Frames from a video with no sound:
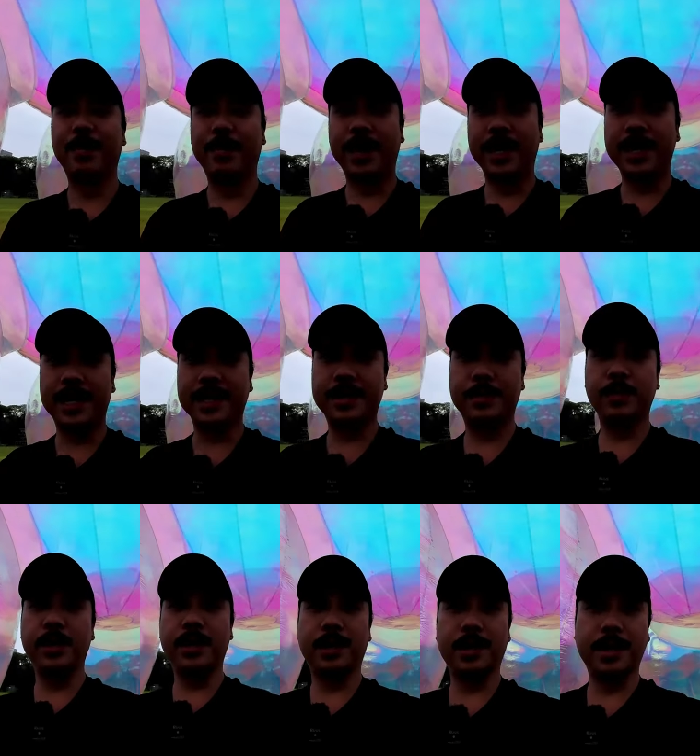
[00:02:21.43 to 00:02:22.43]
Anyway, yes,
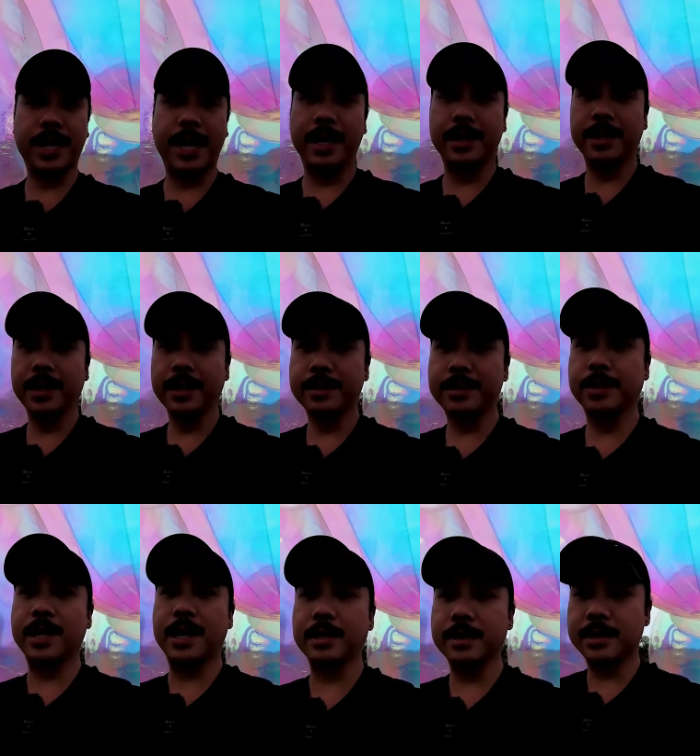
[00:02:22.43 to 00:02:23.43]
we are heading
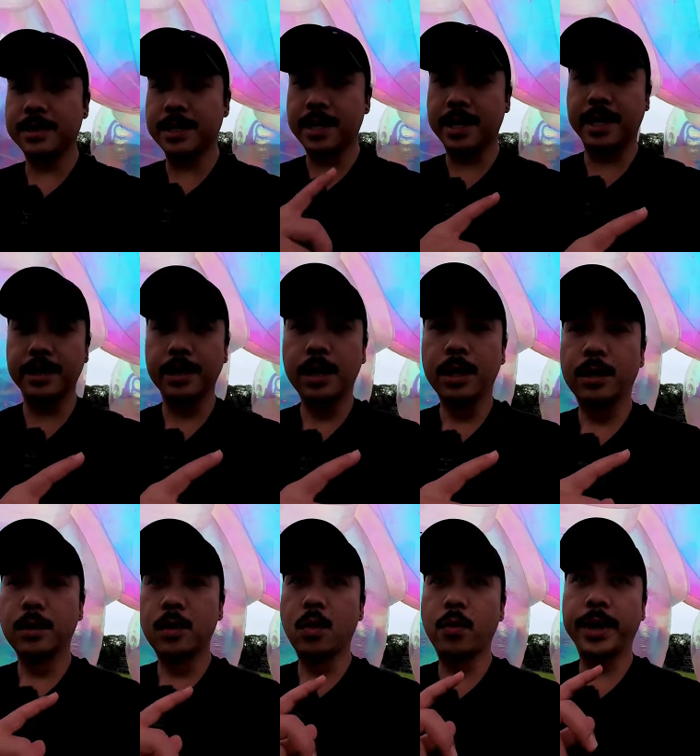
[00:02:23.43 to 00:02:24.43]
to that side,
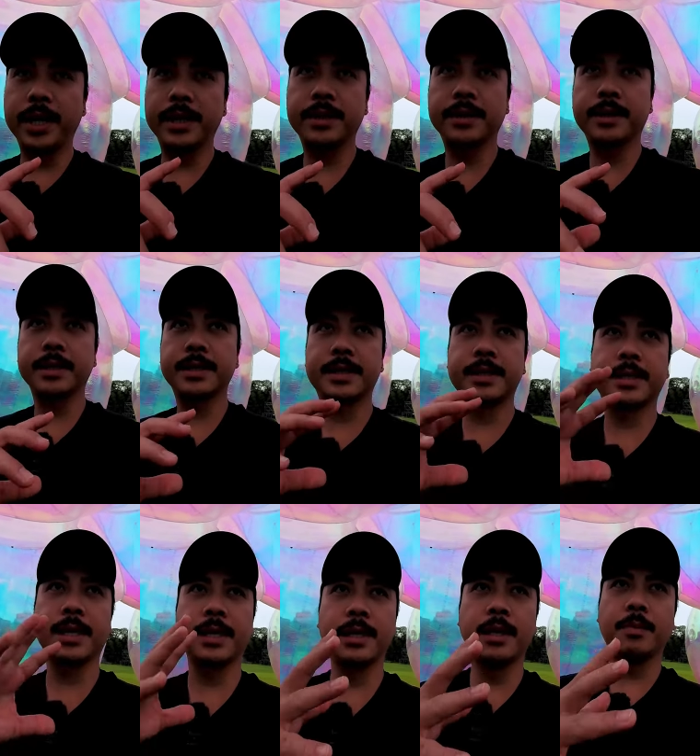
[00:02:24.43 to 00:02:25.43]
going to the
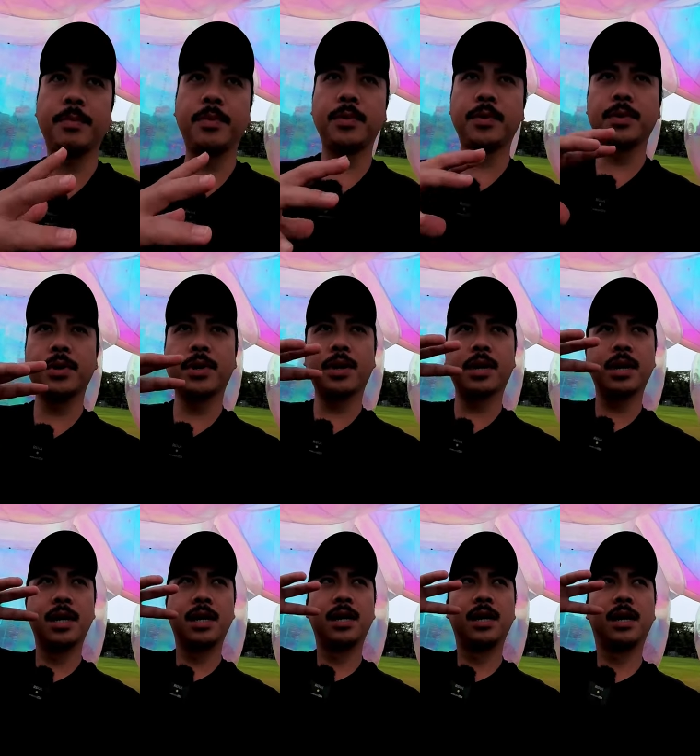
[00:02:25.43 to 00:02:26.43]
Singapore
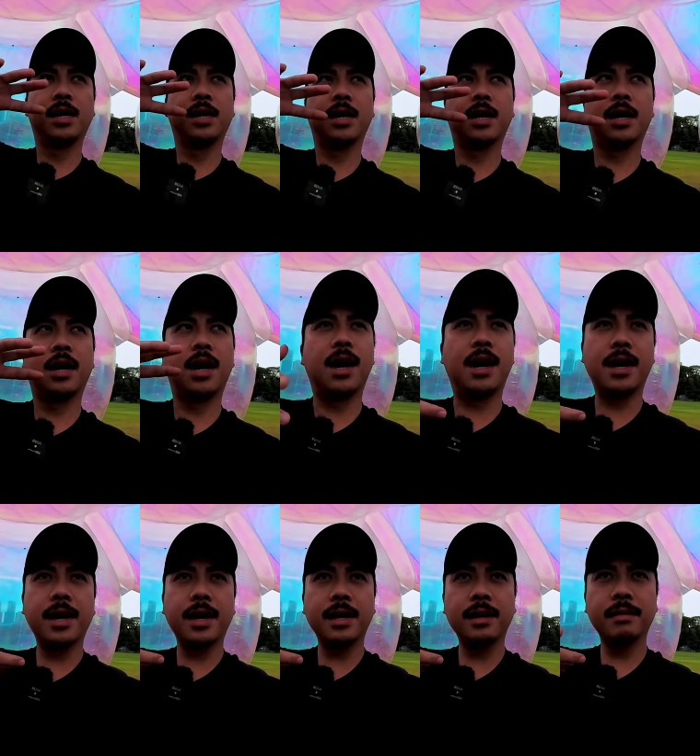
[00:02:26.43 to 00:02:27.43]

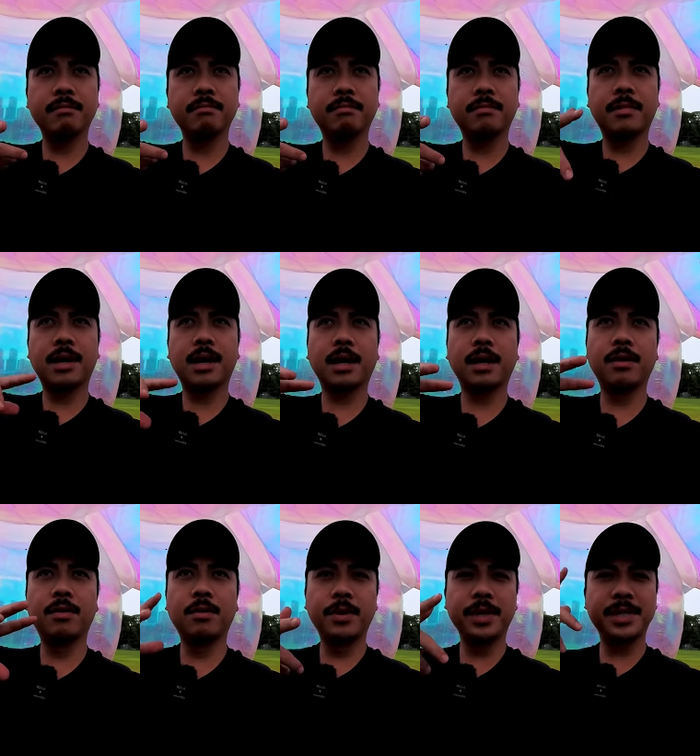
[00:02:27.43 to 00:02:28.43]
Eye. I
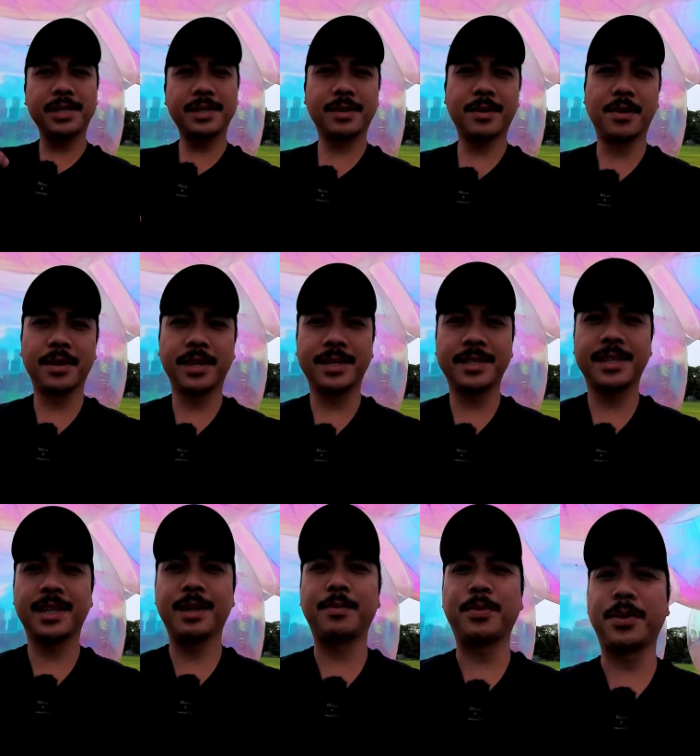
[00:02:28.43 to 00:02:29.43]
always call it
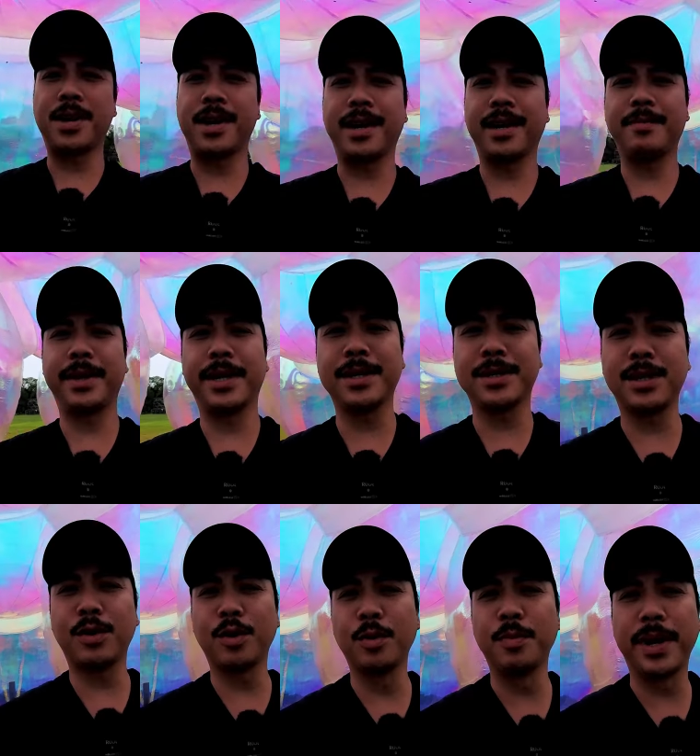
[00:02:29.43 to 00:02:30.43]
Singapore Eye
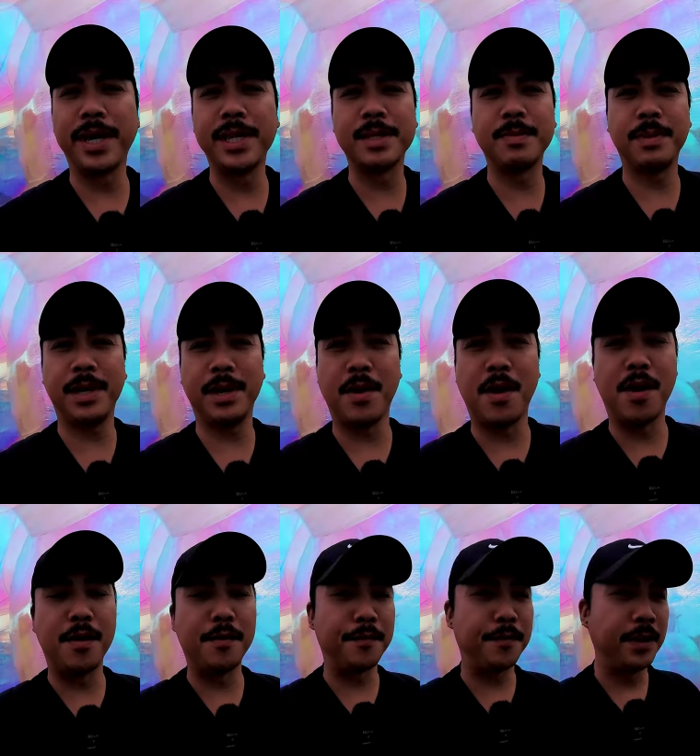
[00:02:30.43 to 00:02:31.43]
because it reminds me
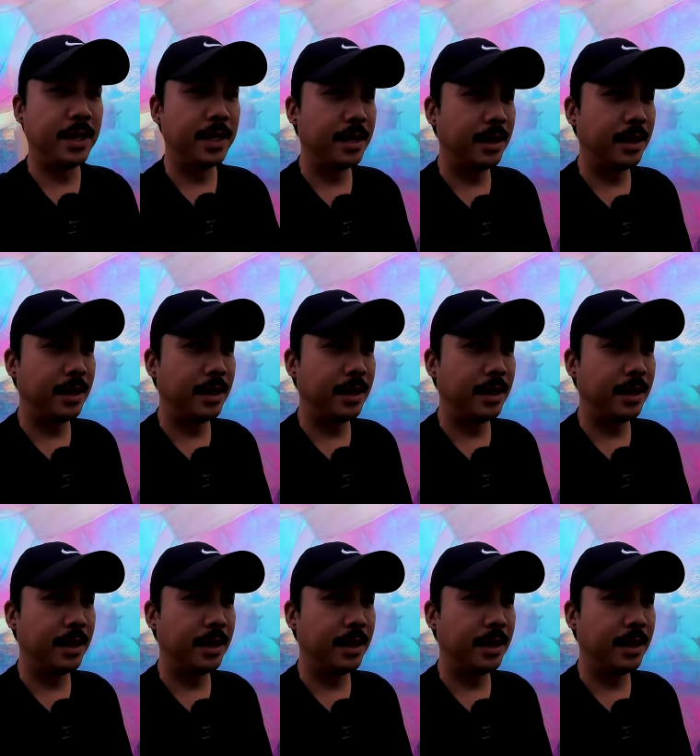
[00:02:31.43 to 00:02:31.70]
of